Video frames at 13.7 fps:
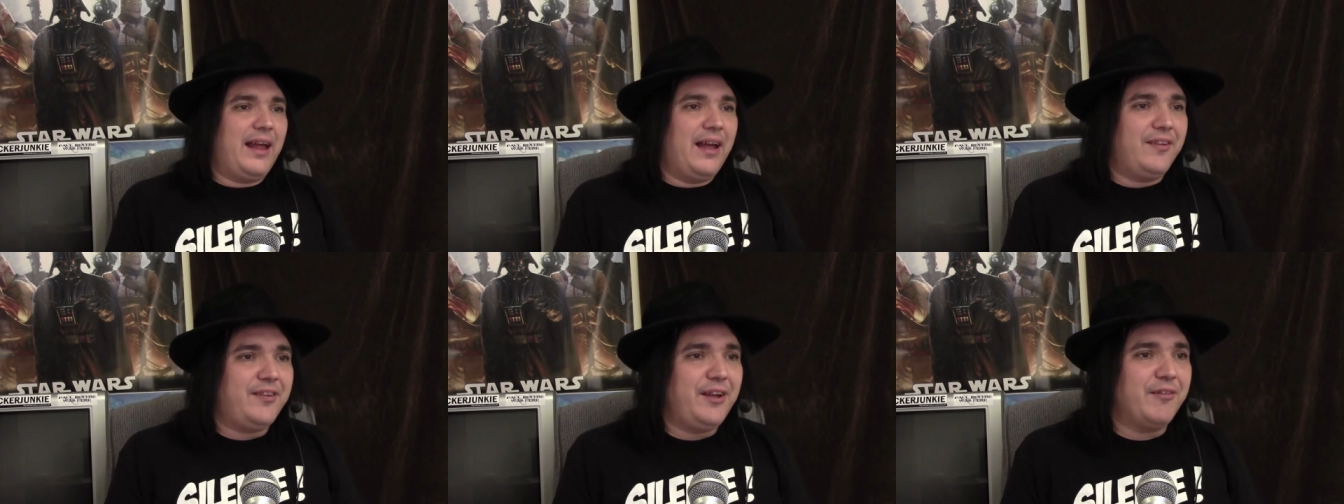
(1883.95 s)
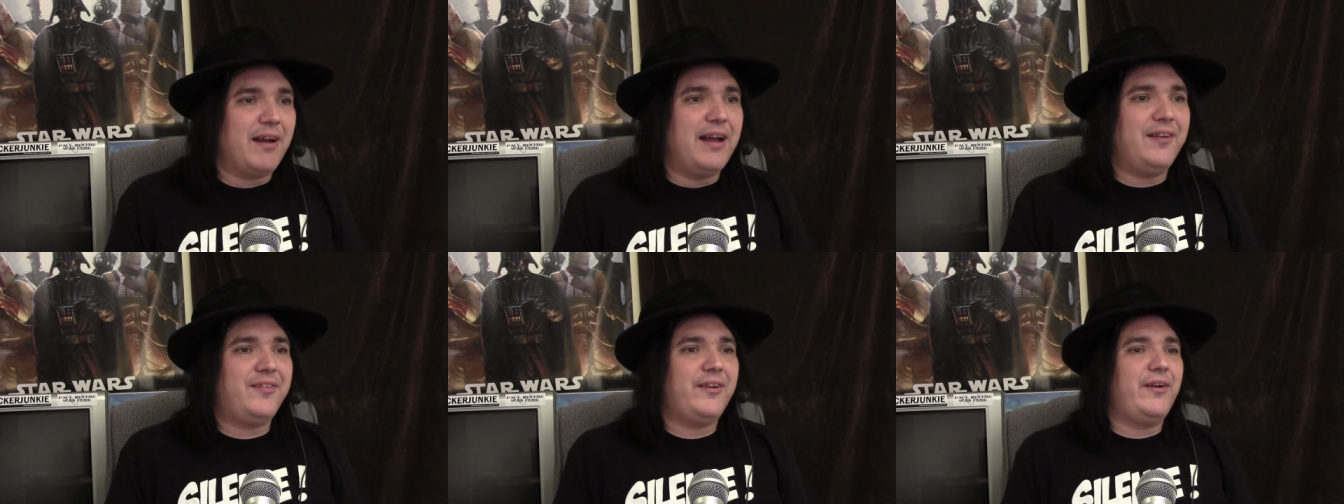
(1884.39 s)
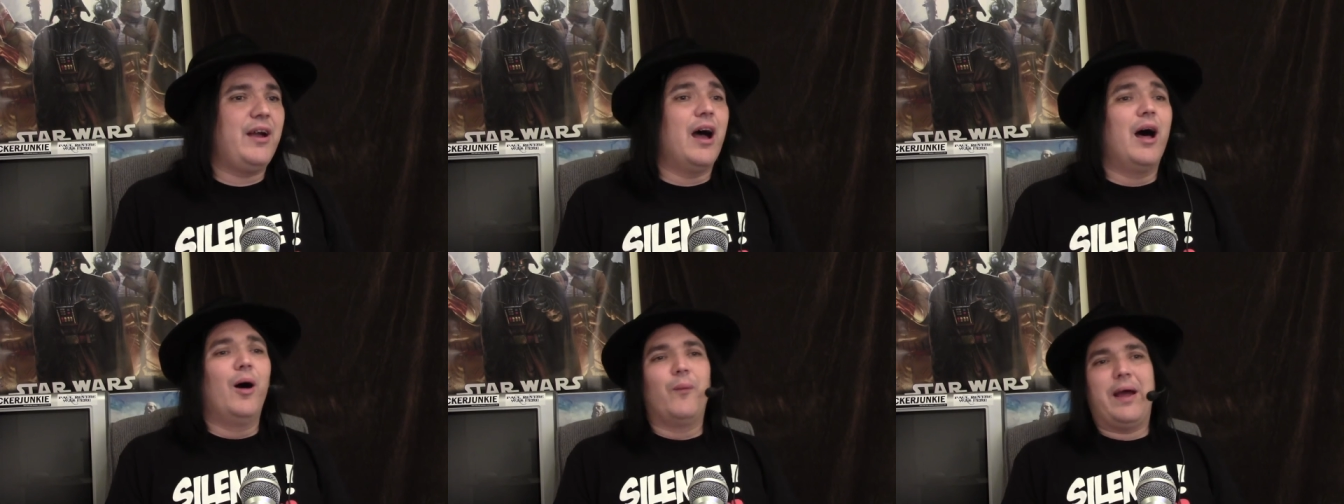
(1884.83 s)
As he writes, he
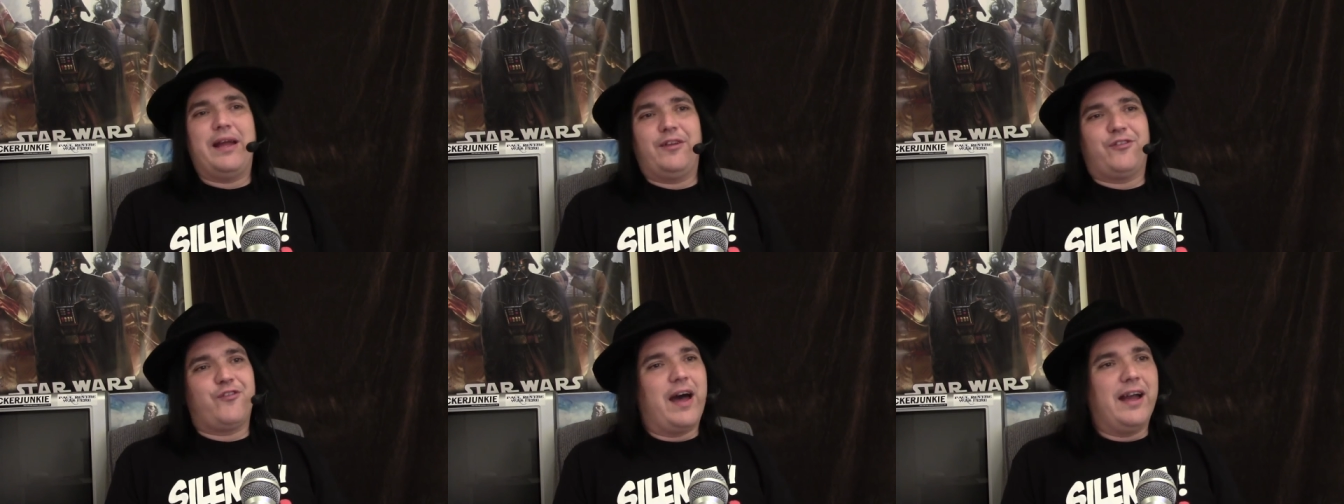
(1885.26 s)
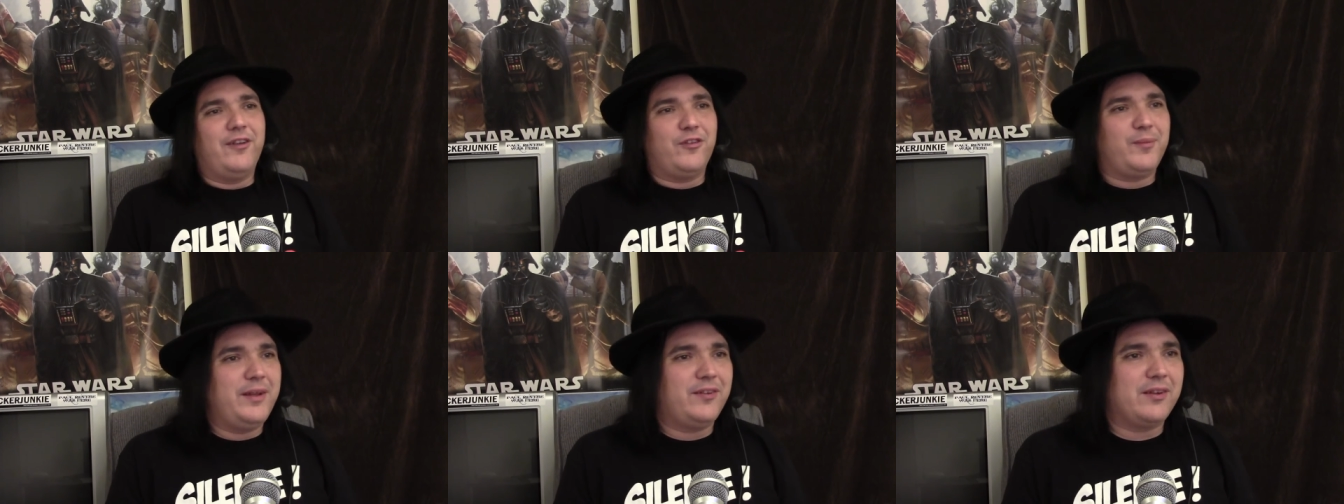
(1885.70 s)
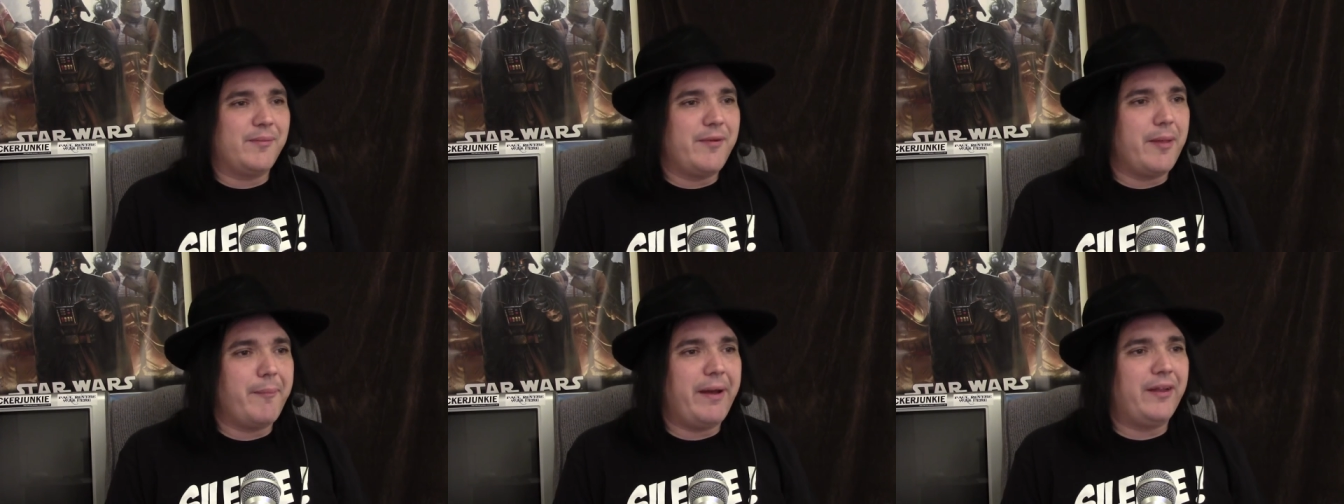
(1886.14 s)
always finds me some
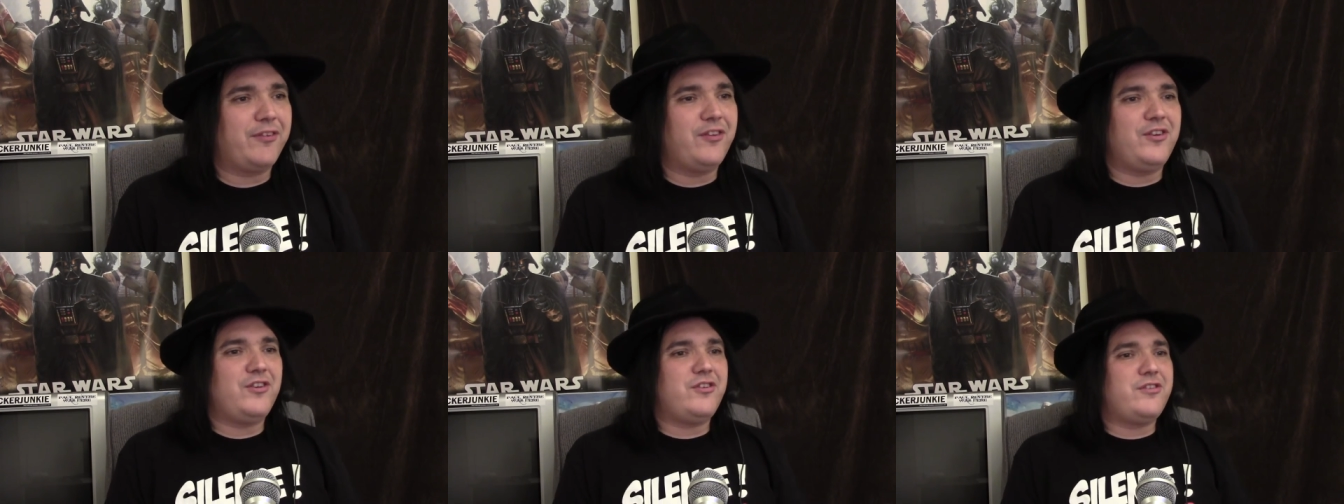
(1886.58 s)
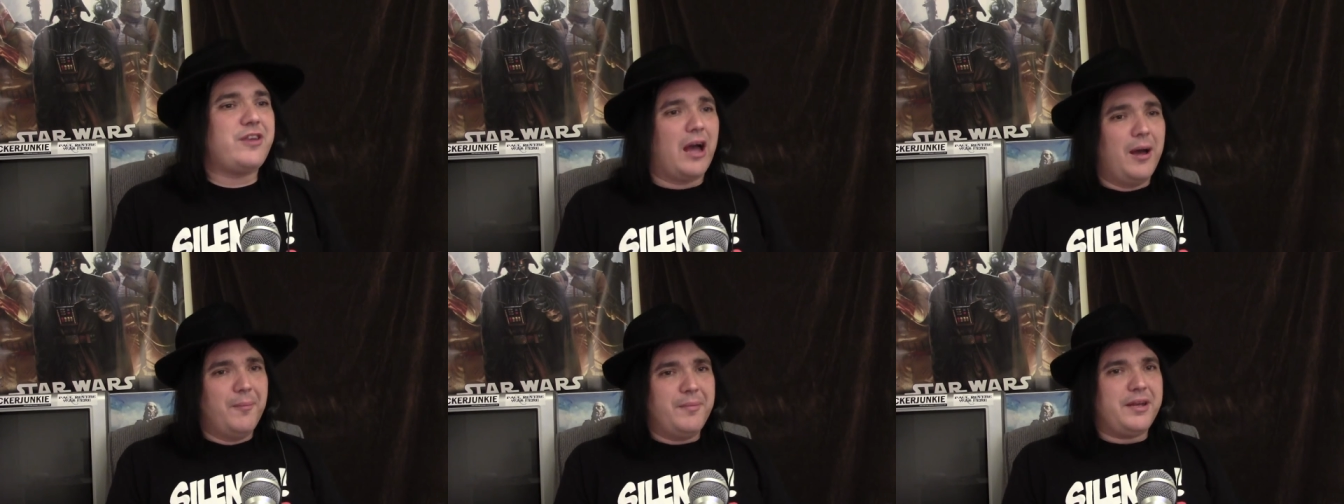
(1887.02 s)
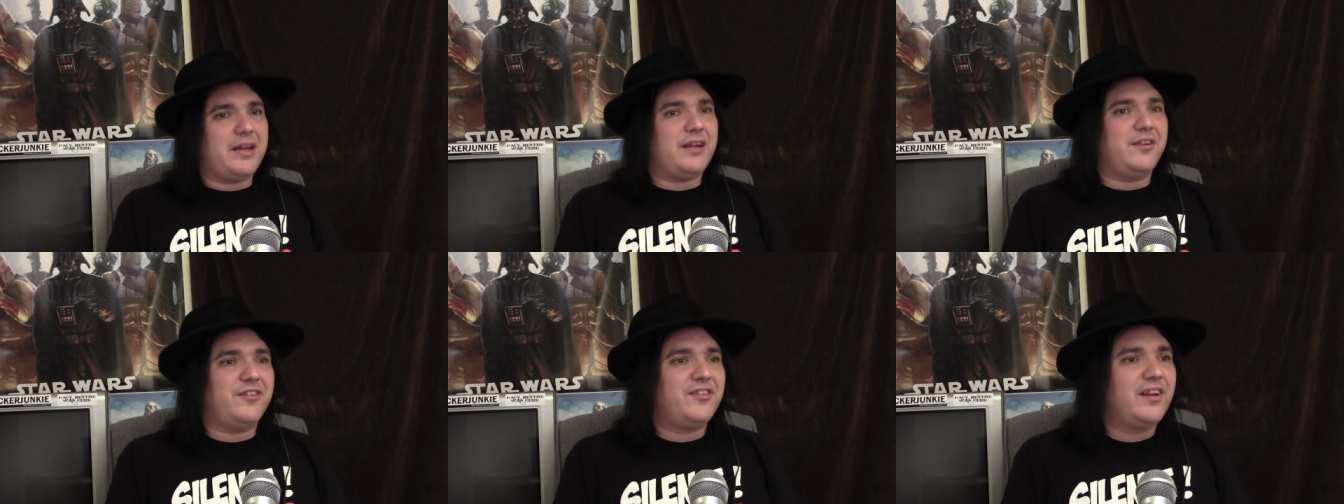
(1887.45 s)
of the best
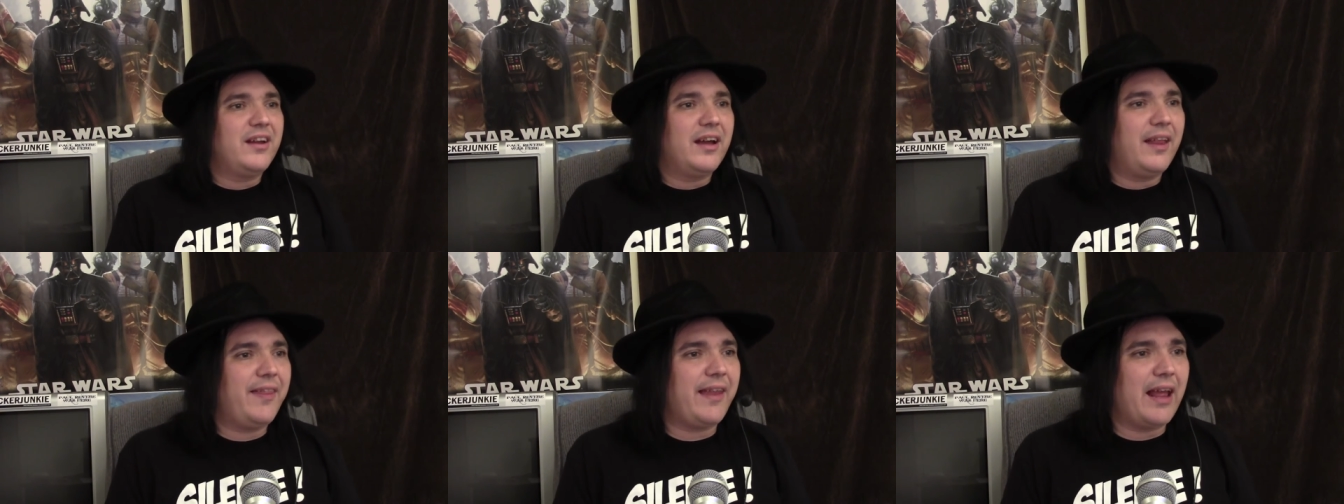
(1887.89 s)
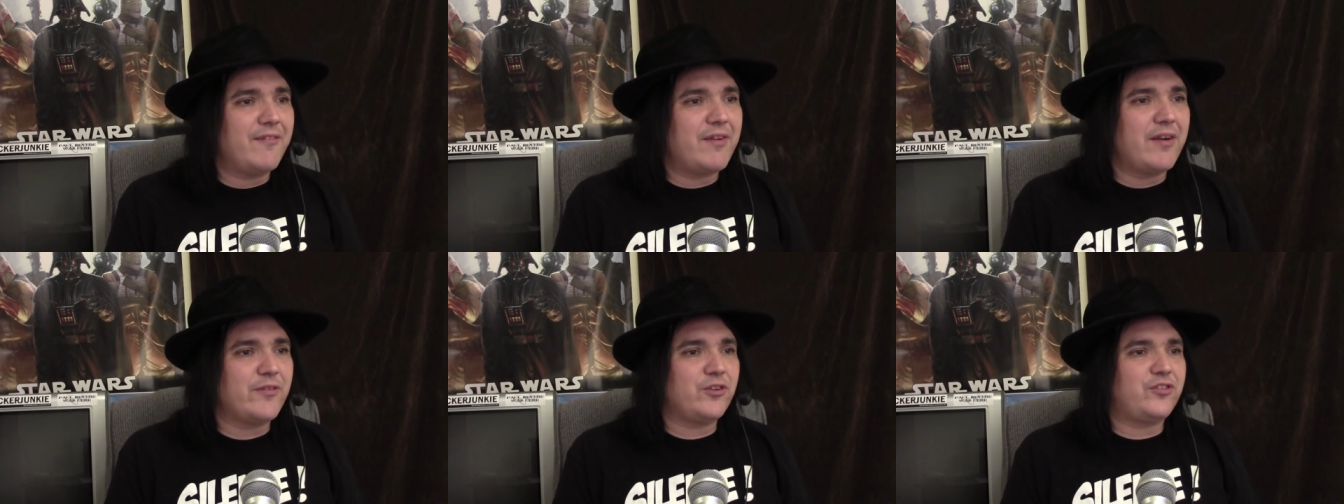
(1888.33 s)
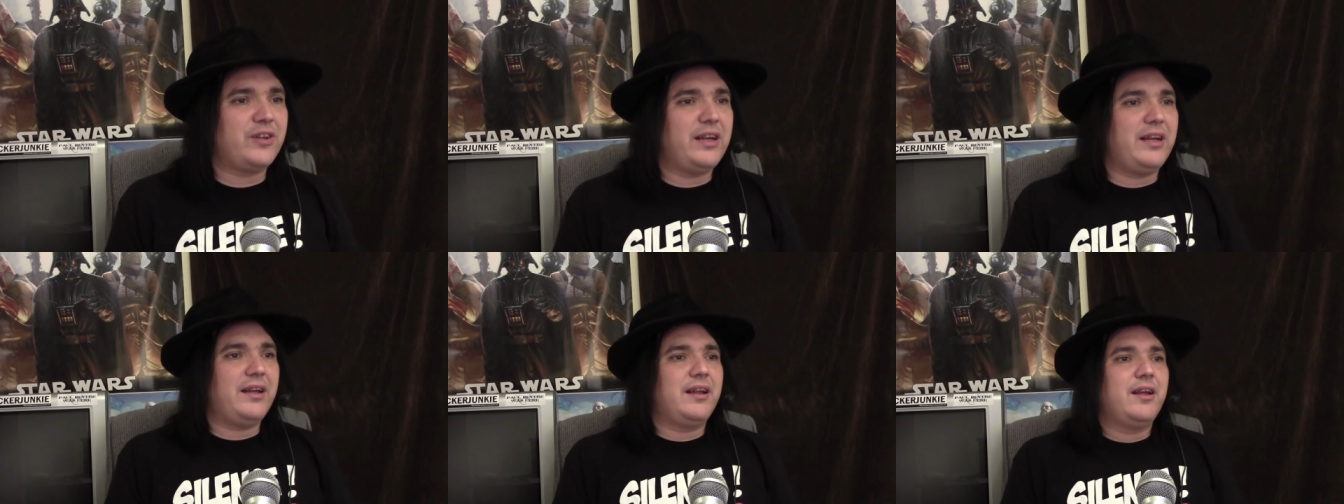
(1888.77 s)
dumdies that I've ever
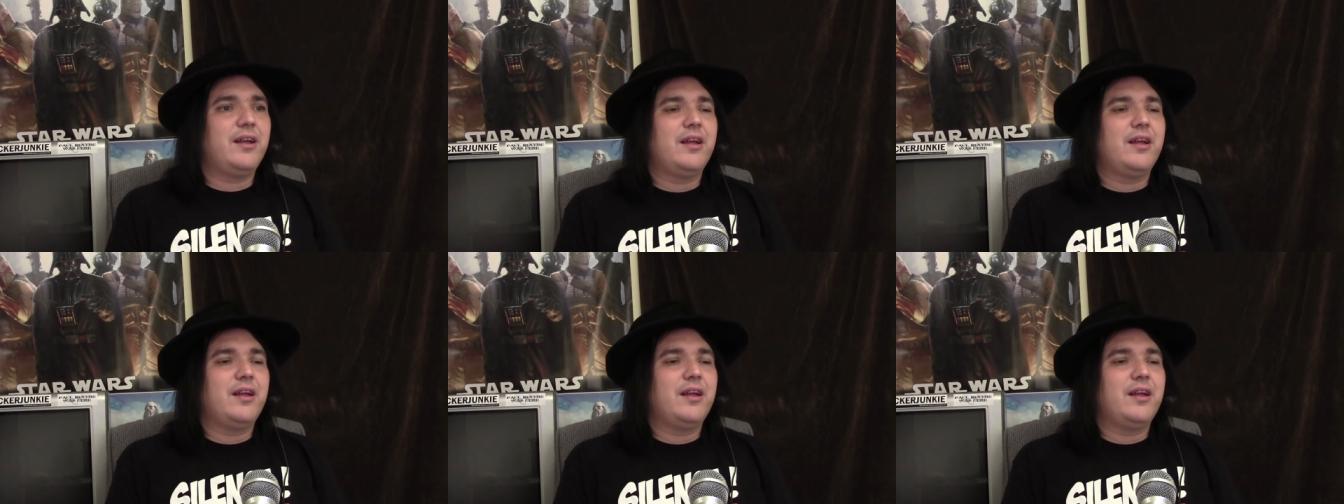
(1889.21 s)
seen.